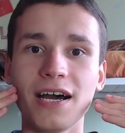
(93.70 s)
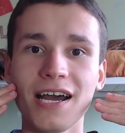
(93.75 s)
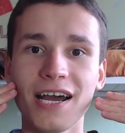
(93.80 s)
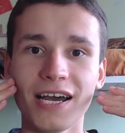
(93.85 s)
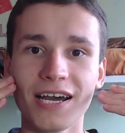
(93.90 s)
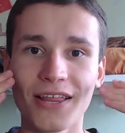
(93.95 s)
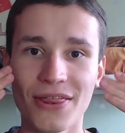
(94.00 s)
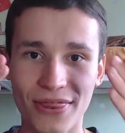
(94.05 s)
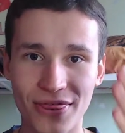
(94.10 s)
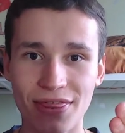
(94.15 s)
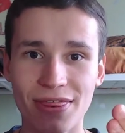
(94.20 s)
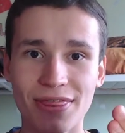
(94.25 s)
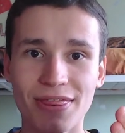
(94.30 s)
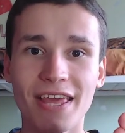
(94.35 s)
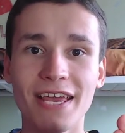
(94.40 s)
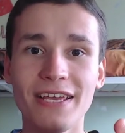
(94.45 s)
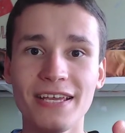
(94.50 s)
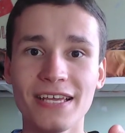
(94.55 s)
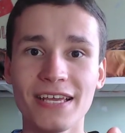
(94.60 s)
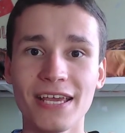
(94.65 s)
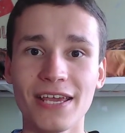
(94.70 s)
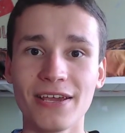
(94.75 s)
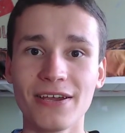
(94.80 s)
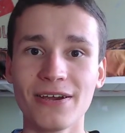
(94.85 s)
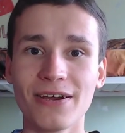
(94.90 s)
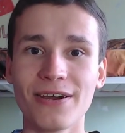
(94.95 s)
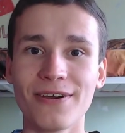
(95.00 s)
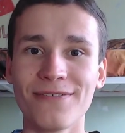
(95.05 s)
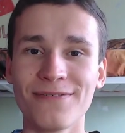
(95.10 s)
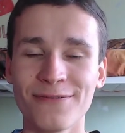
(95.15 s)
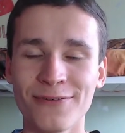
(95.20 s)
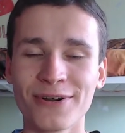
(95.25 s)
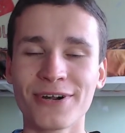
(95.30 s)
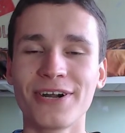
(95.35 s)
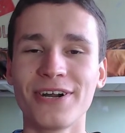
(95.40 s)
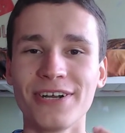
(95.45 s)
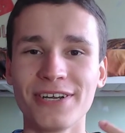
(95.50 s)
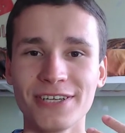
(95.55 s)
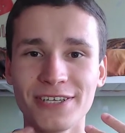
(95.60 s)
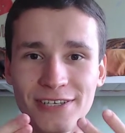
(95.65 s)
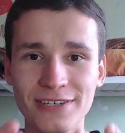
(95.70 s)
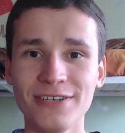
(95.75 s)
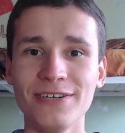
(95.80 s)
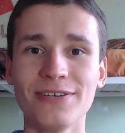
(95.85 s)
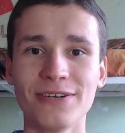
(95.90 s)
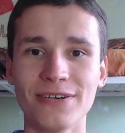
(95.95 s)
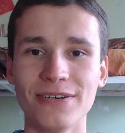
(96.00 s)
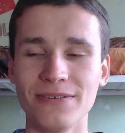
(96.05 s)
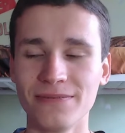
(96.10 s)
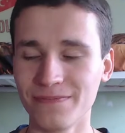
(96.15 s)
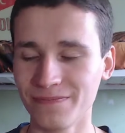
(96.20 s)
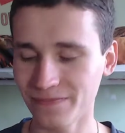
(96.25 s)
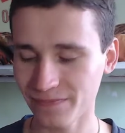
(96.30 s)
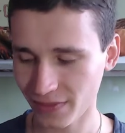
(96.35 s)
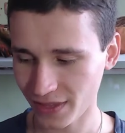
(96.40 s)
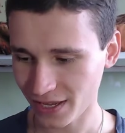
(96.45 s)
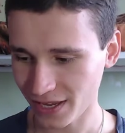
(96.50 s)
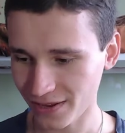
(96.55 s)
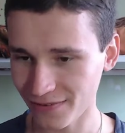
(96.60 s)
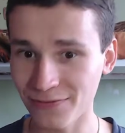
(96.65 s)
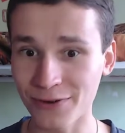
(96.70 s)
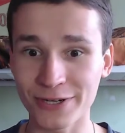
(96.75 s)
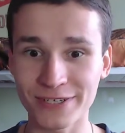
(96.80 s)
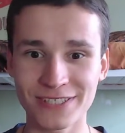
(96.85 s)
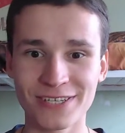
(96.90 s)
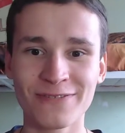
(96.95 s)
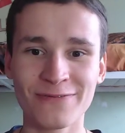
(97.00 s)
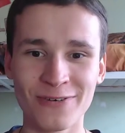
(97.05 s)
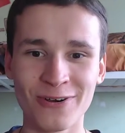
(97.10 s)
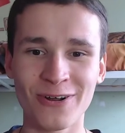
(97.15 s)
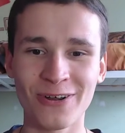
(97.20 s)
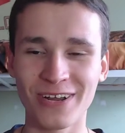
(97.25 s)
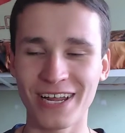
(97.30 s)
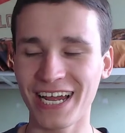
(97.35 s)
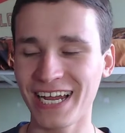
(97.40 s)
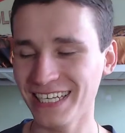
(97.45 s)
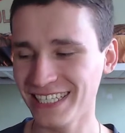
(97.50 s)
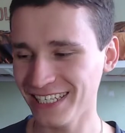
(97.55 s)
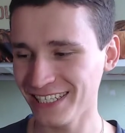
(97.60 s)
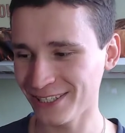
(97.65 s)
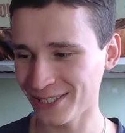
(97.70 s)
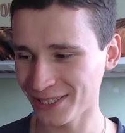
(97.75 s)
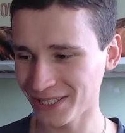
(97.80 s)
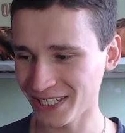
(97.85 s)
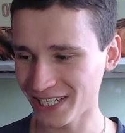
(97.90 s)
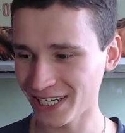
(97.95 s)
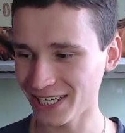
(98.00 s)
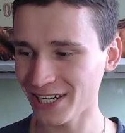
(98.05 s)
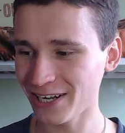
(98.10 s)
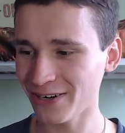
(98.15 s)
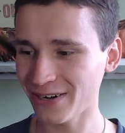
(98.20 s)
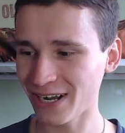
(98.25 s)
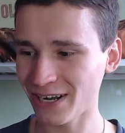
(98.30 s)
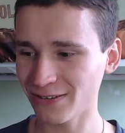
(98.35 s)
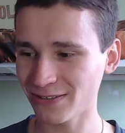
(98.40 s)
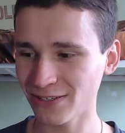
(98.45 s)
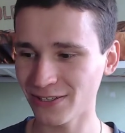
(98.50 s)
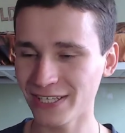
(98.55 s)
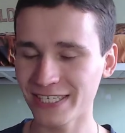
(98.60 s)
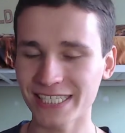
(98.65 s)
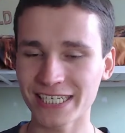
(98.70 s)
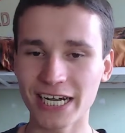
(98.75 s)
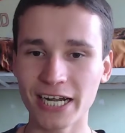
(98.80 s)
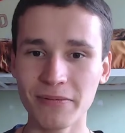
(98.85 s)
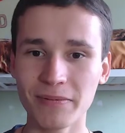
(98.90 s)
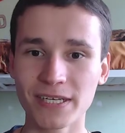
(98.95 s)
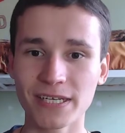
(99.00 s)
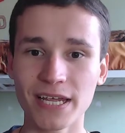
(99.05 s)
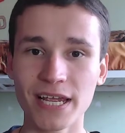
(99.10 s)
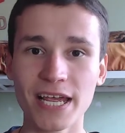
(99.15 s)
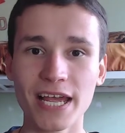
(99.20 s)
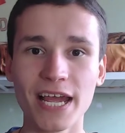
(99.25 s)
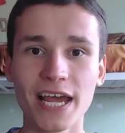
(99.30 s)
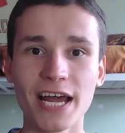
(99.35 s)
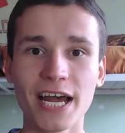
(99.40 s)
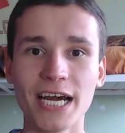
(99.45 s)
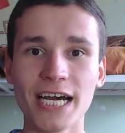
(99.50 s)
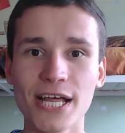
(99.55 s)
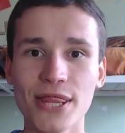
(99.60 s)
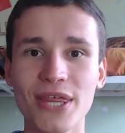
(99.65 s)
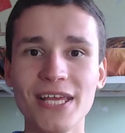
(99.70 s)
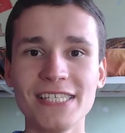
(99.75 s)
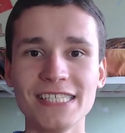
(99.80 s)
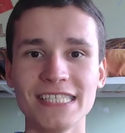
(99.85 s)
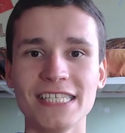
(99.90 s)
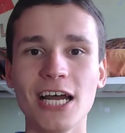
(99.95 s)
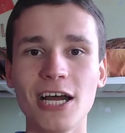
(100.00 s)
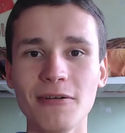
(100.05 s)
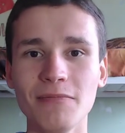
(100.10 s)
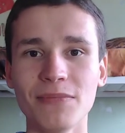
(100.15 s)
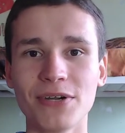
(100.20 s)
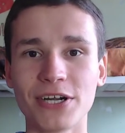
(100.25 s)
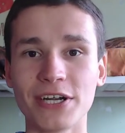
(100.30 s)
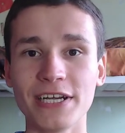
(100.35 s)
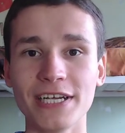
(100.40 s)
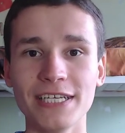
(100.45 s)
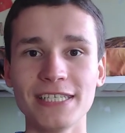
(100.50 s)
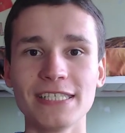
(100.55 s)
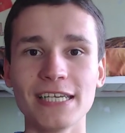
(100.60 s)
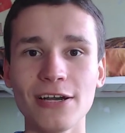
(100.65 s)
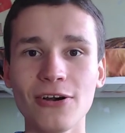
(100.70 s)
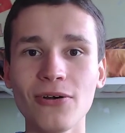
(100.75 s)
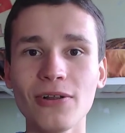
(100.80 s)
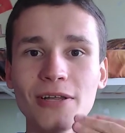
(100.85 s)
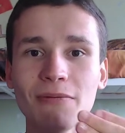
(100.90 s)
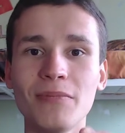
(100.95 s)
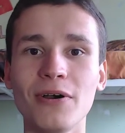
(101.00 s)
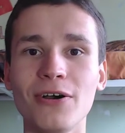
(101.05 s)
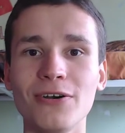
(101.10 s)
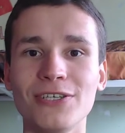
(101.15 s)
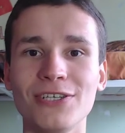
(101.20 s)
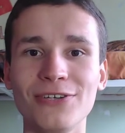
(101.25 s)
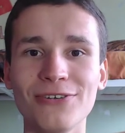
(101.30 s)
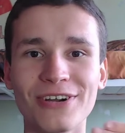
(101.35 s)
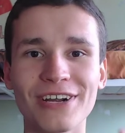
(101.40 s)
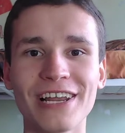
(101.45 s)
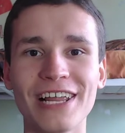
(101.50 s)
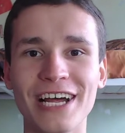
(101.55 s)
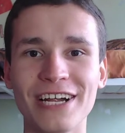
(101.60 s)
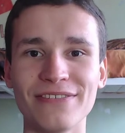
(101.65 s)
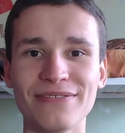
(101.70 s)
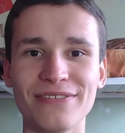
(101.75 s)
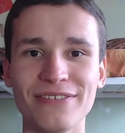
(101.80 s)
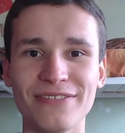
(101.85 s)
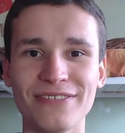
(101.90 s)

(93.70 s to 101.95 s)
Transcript: thank you for you first of all i don't know, know how to describe it this number it's all about your love